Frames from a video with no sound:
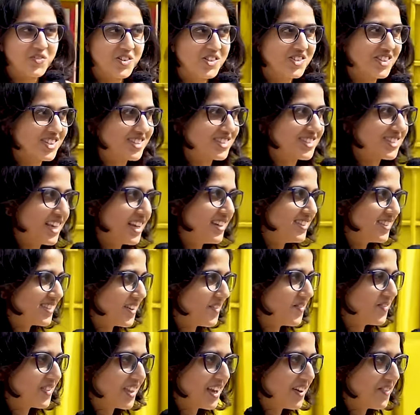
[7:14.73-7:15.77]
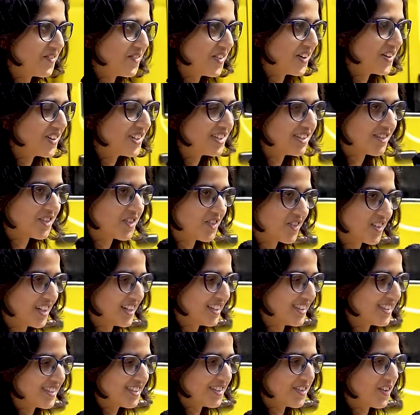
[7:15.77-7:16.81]
which is saying something because usually
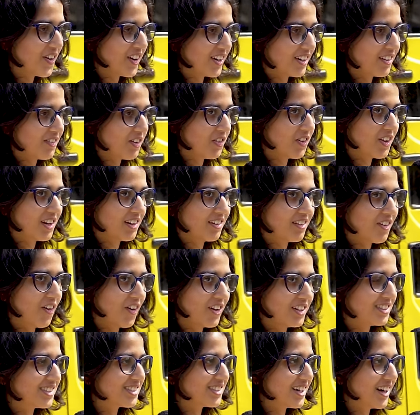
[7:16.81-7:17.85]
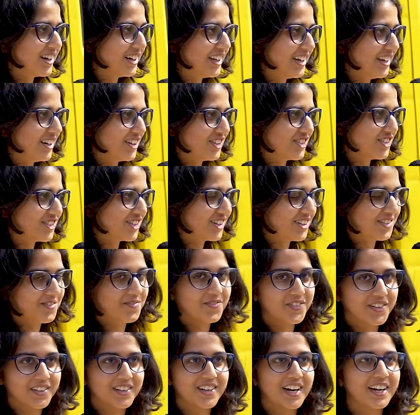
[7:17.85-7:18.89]
it's not. You're all studying and shit,
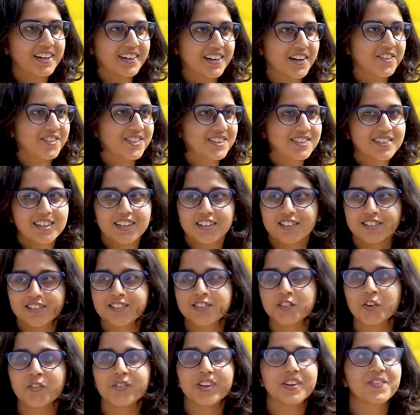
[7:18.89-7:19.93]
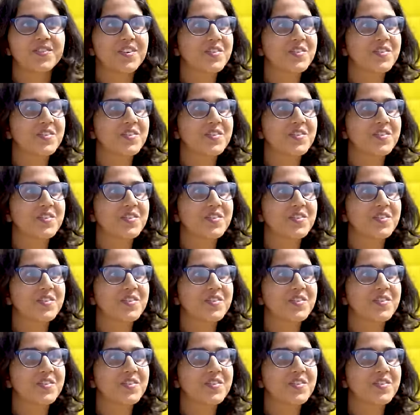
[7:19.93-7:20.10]
but right now it's like so many